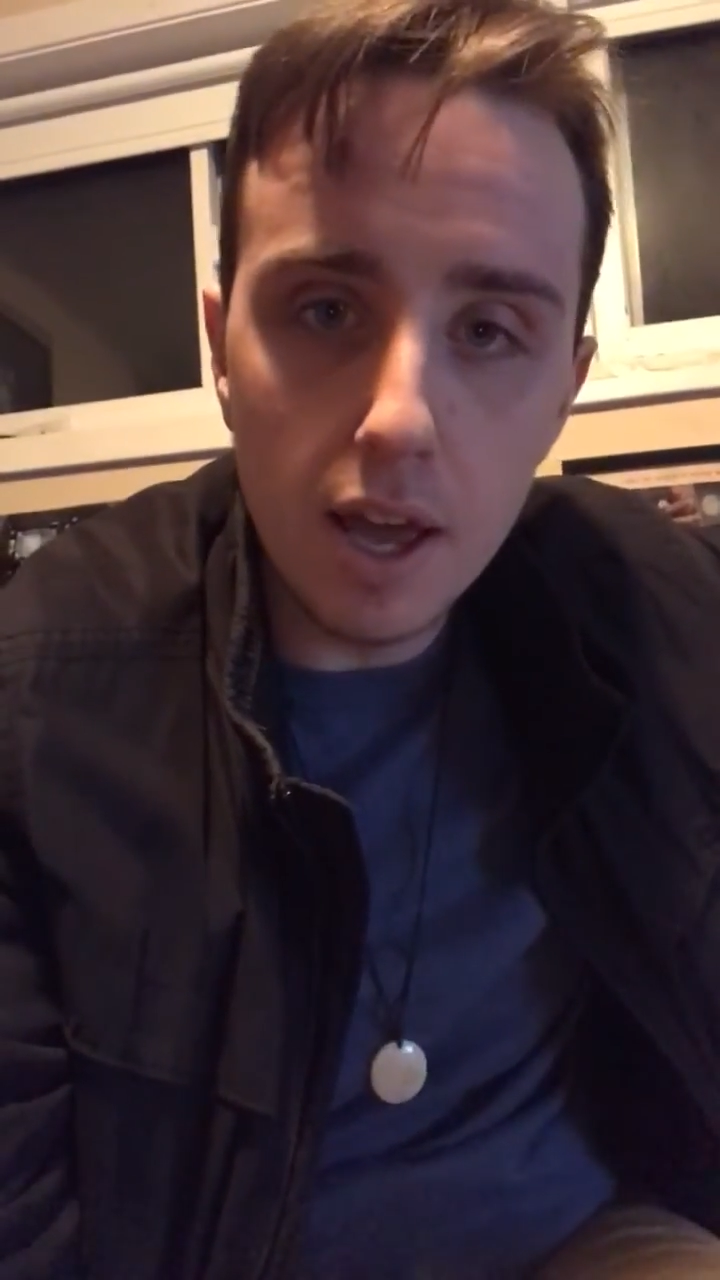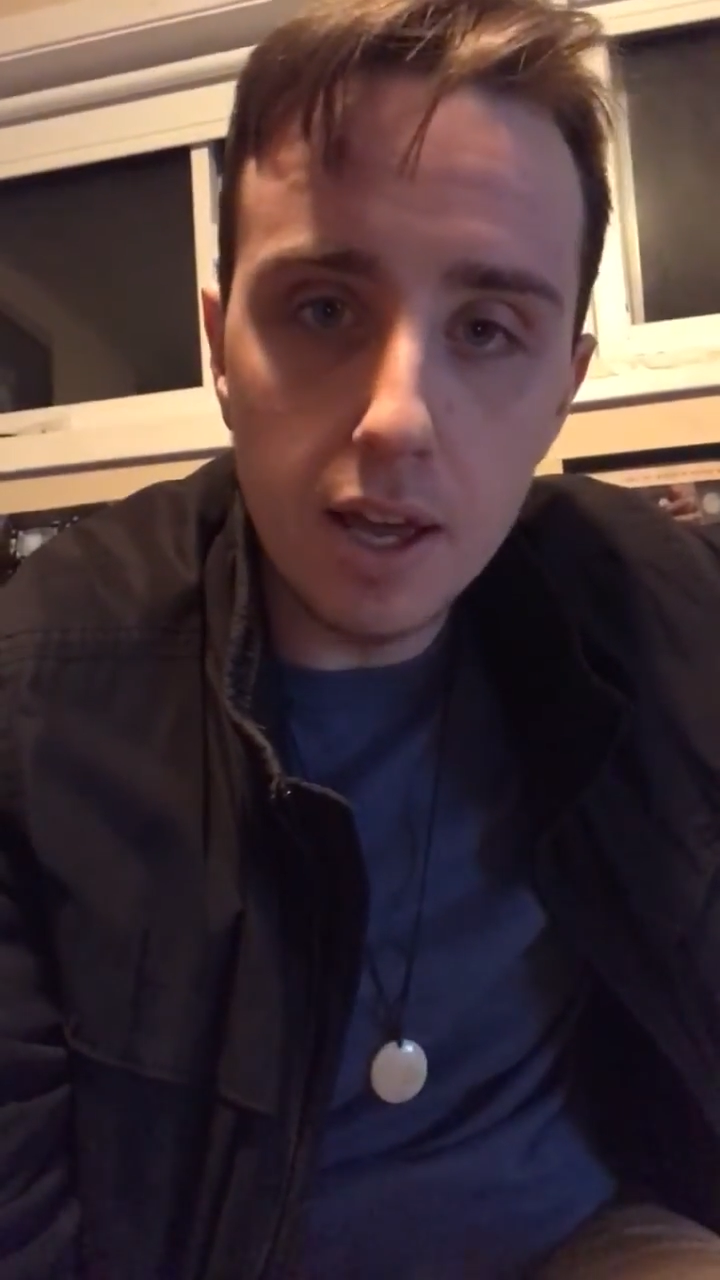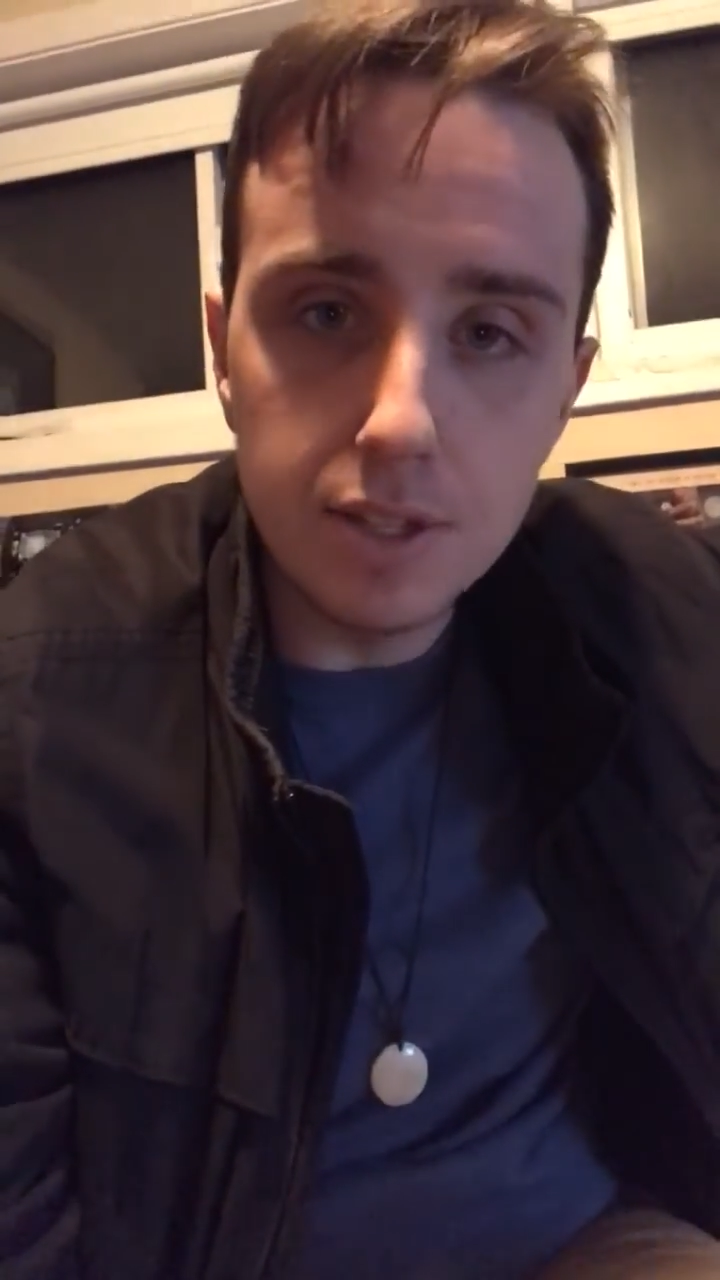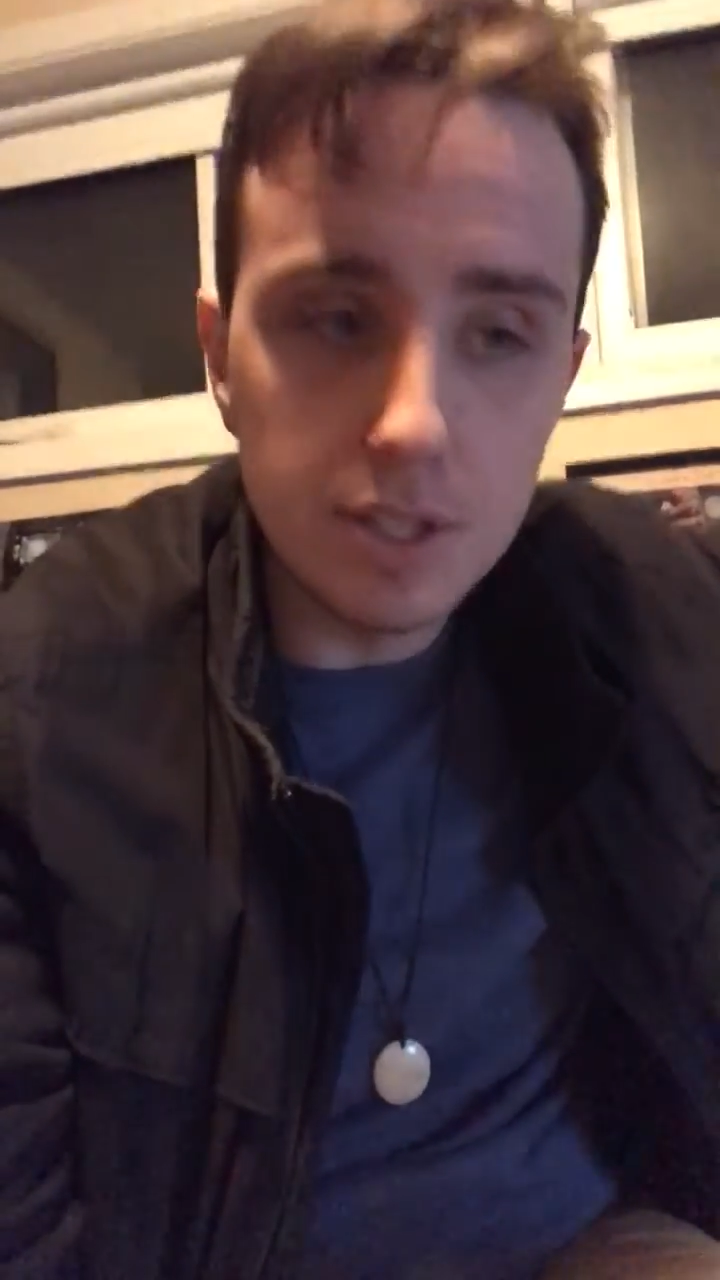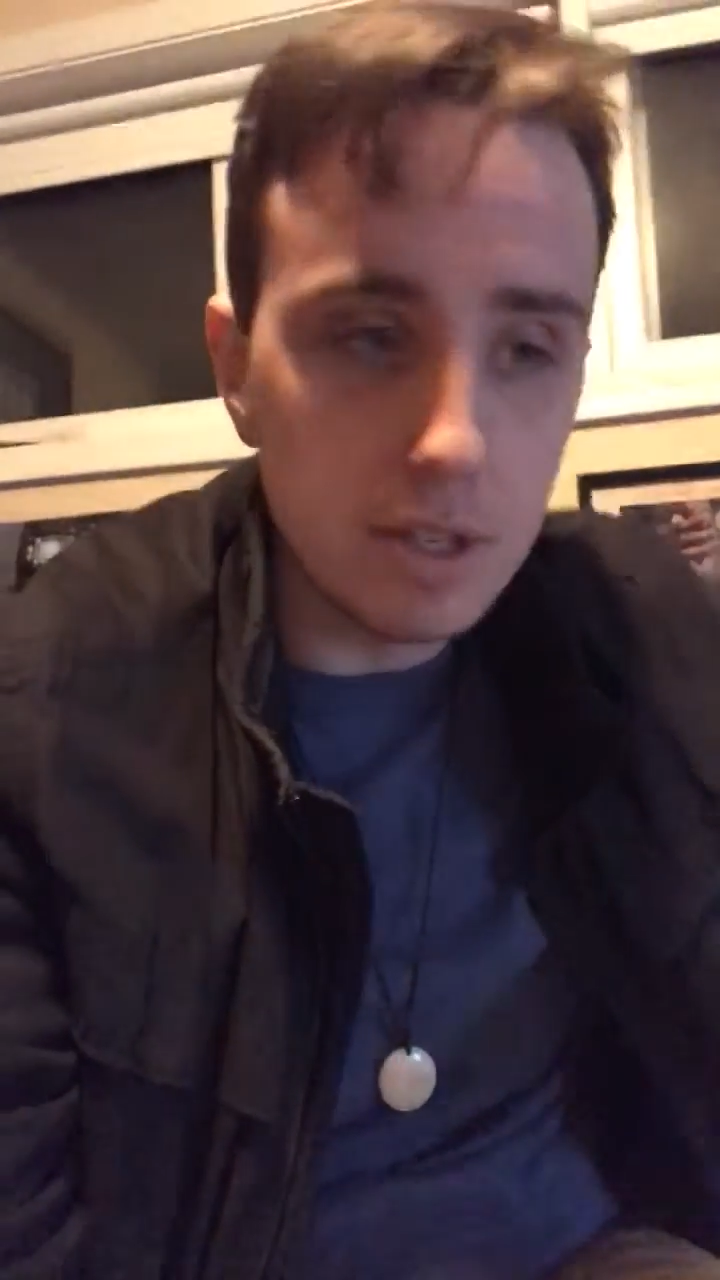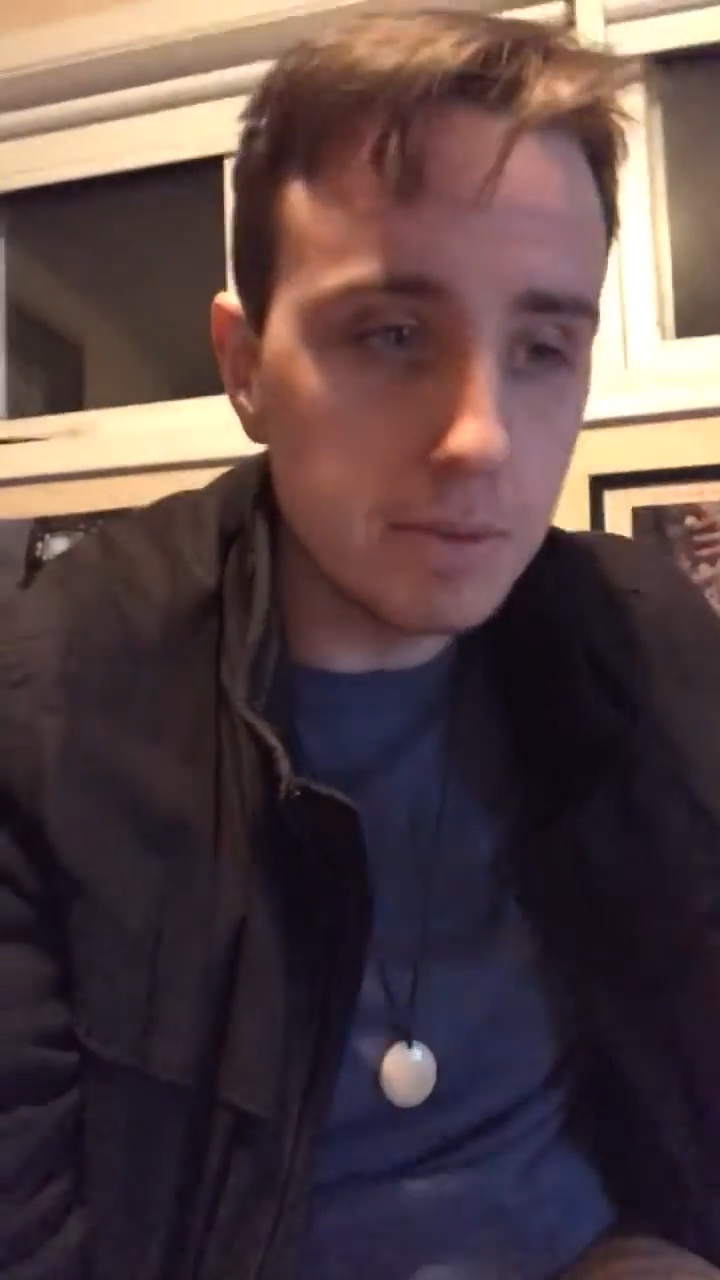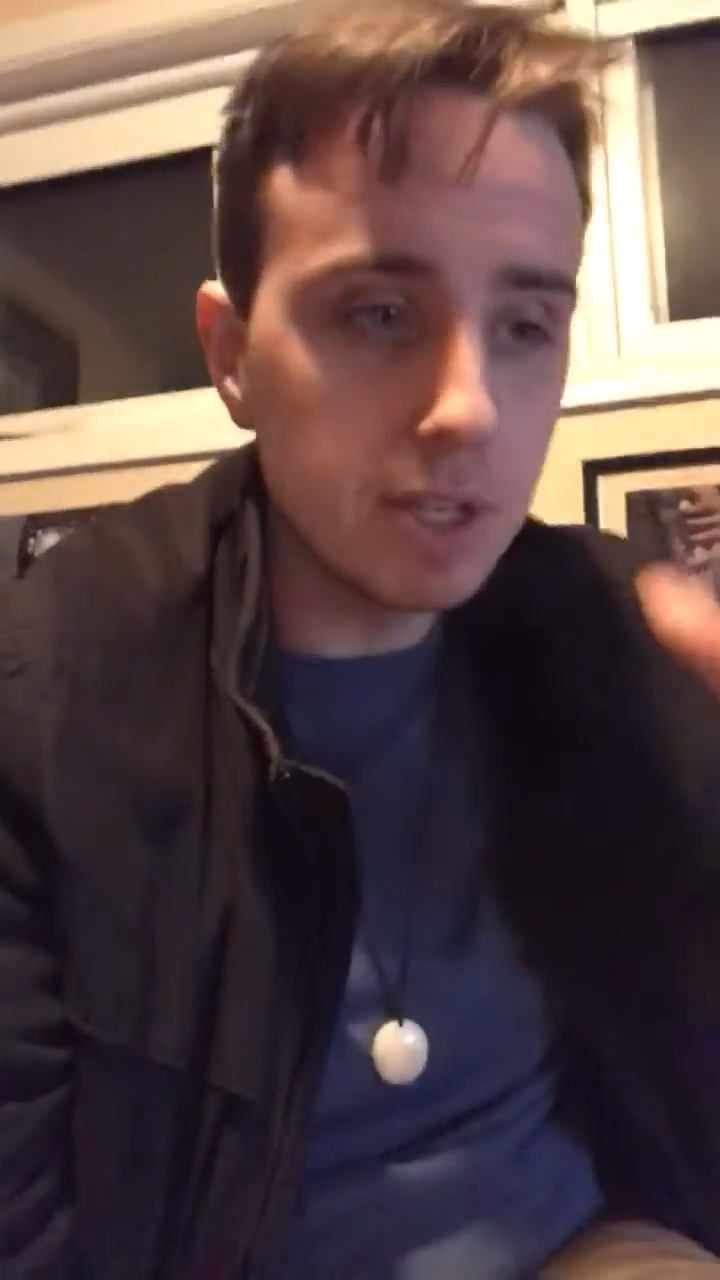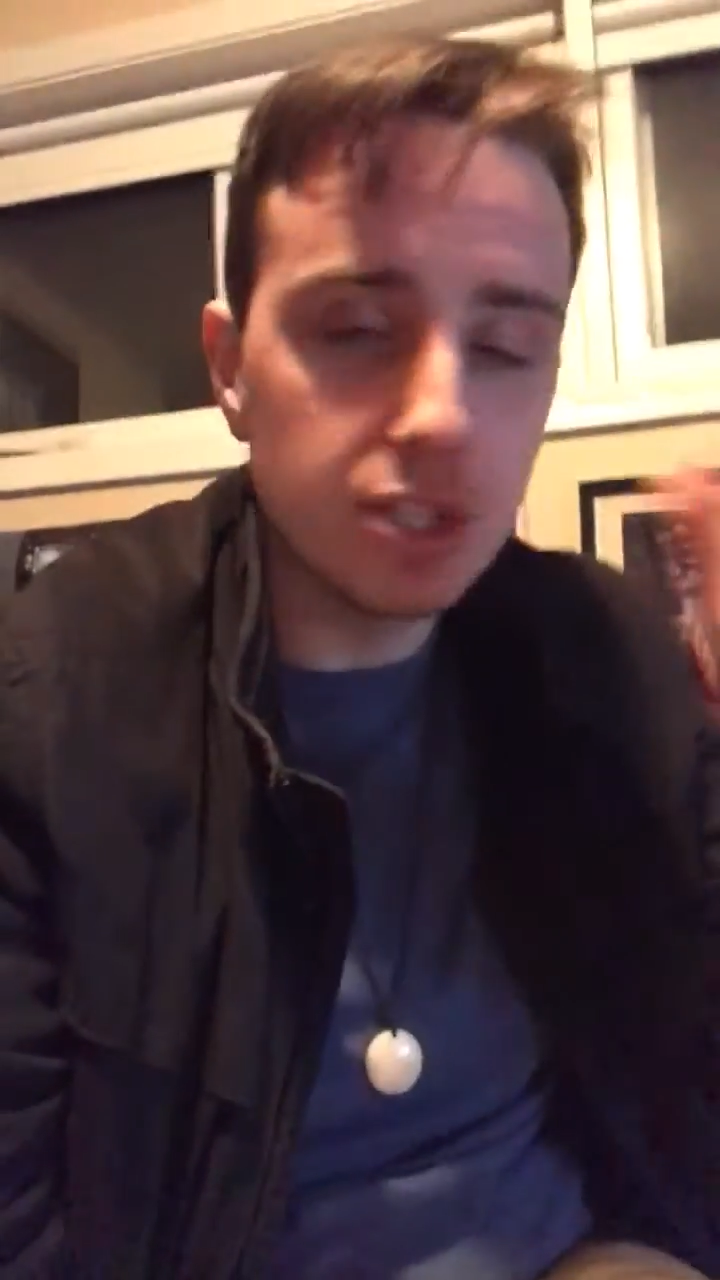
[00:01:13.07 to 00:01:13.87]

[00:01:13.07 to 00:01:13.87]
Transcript: it's just going to be a